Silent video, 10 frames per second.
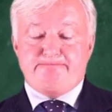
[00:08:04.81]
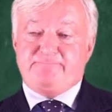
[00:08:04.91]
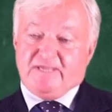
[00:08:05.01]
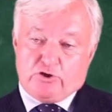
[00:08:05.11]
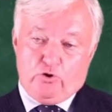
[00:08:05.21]

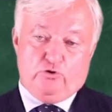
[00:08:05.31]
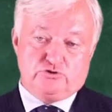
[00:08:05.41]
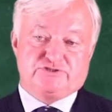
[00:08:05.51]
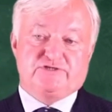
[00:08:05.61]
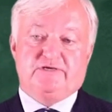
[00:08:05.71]

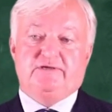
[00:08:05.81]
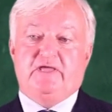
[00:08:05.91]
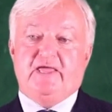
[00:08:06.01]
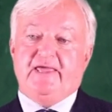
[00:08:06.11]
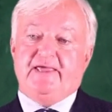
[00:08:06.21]
Because,
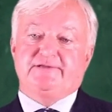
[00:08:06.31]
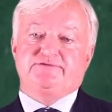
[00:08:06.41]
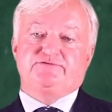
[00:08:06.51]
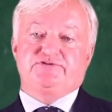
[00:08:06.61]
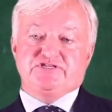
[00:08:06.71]

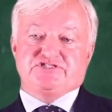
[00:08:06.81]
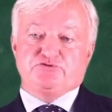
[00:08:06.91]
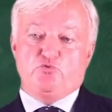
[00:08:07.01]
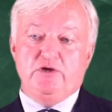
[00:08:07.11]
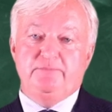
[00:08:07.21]
and
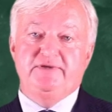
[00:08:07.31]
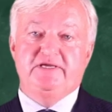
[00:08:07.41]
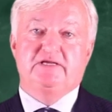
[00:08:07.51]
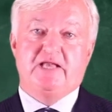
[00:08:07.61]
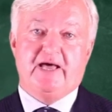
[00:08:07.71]
this will
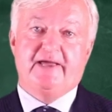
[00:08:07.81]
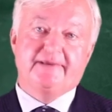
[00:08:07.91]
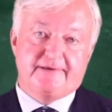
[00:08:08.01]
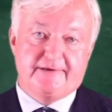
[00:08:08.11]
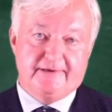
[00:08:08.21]
be
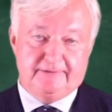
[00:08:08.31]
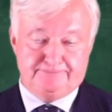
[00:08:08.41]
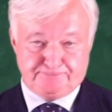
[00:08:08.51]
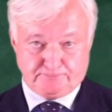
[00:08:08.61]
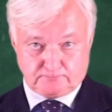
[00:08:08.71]
like
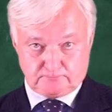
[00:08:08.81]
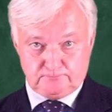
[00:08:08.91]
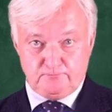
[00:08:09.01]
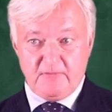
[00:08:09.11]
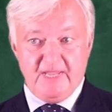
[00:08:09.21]

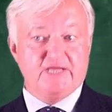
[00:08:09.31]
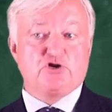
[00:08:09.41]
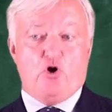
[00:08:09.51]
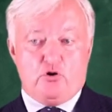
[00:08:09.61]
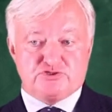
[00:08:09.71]
a
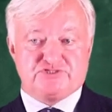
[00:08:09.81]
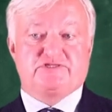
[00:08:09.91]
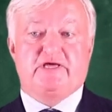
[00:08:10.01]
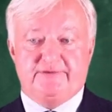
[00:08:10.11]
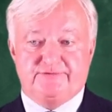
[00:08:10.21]

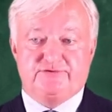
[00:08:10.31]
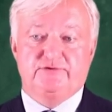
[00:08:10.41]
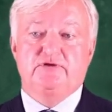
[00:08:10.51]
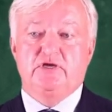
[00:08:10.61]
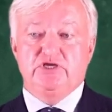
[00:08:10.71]
constant
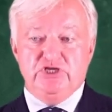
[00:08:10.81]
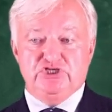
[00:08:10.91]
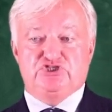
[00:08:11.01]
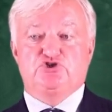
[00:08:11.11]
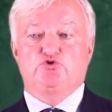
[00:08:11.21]

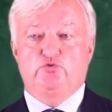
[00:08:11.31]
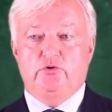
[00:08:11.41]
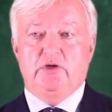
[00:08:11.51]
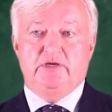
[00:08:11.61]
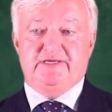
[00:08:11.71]

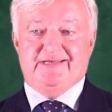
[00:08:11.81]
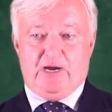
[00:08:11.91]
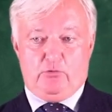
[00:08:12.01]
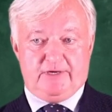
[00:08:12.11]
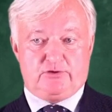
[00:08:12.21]
issue in
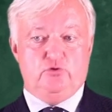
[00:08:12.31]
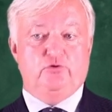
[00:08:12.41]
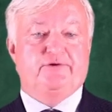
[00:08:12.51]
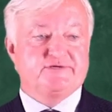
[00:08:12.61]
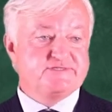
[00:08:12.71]
our
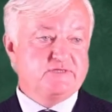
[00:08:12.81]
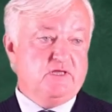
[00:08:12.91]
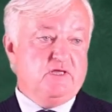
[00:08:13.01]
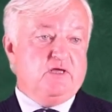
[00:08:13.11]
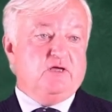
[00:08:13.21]
course,
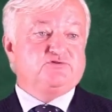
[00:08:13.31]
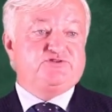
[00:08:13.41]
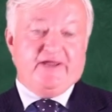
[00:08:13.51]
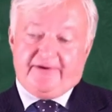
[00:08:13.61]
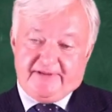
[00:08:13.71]

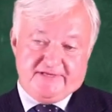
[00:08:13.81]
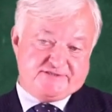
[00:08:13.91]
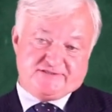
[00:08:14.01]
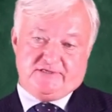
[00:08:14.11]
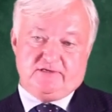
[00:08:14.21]
there
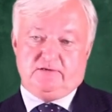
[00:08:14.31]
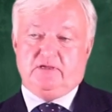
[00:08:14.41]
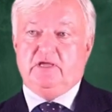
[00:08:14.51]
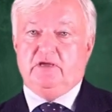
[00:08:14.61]
is an